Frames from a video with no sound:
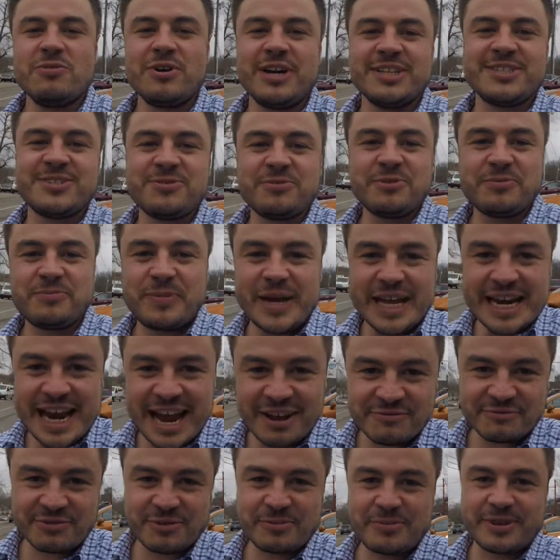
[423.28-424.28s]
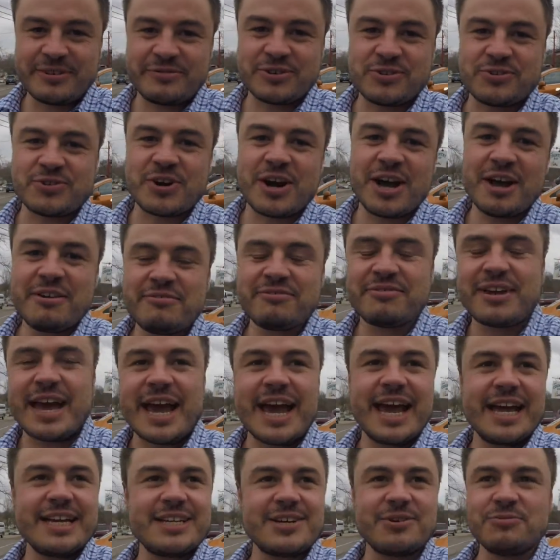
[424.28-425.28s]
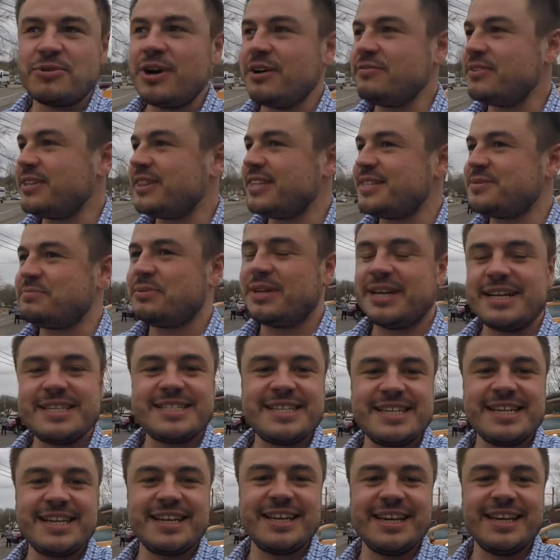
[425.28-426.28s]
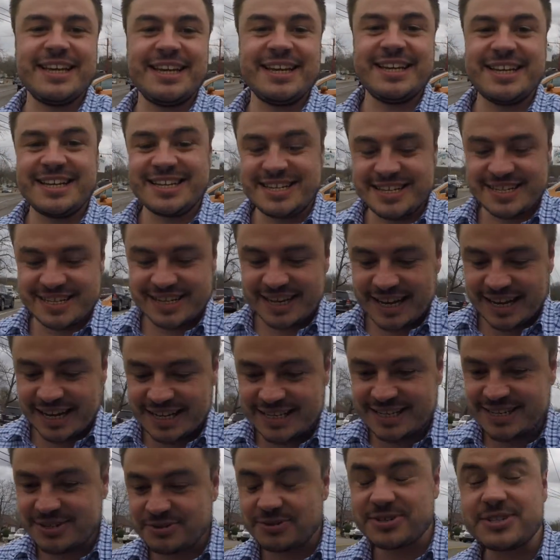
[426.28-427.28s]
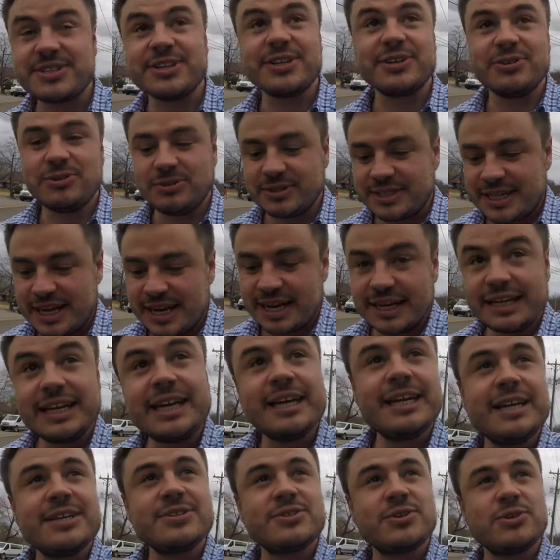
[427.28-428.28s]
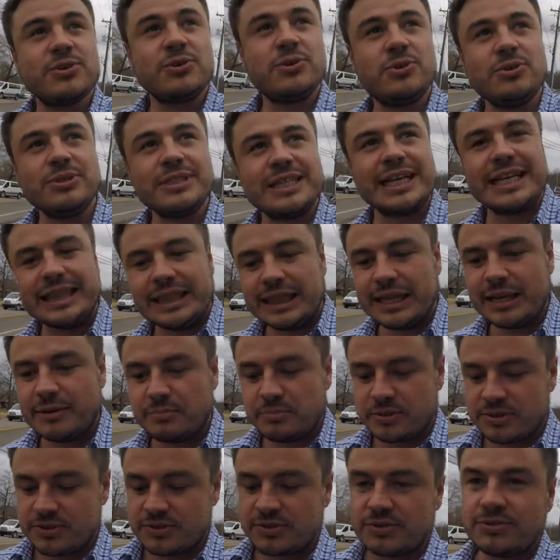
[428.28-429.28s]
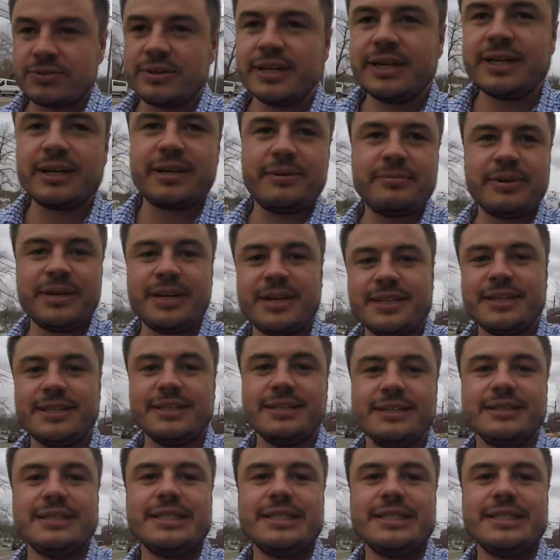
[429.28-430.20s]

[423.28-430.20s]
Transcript: Right, so we've been out for a bit of a drive and arrived at this place here. It is a seriously cool town. It is called Leapers Creek. I bet I